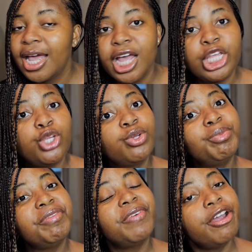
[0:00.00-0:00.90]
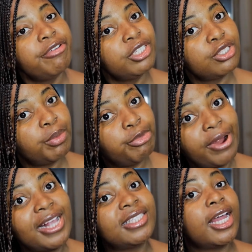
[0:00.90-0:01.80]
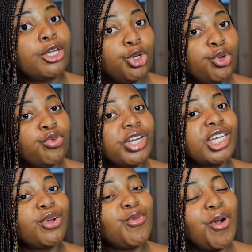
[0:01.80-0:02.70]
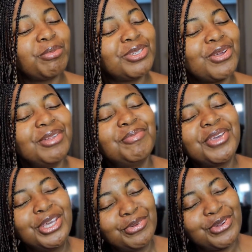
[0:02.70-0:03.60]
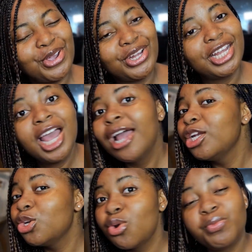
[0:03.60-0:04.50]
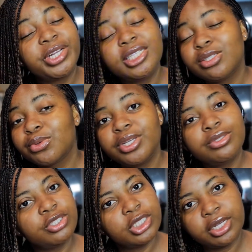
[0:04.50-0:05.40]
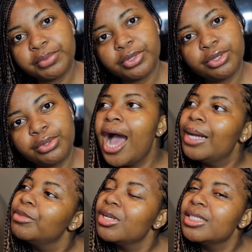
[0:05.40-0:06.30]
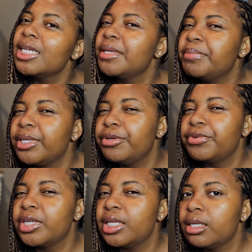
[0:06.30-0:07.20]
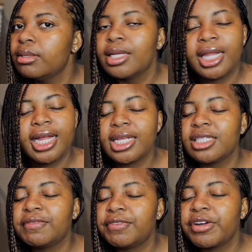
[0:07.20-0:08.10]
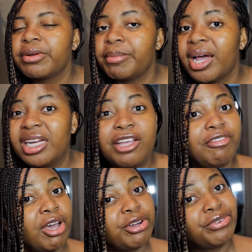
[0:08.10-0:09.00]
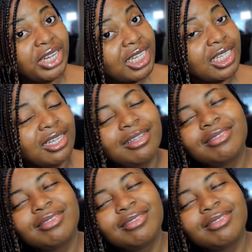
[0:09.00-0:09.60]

you'll be very surprised that during the warm sun period, nobody is going to share with you. I'm not saying be greedy. That is very bad. If you're greedy,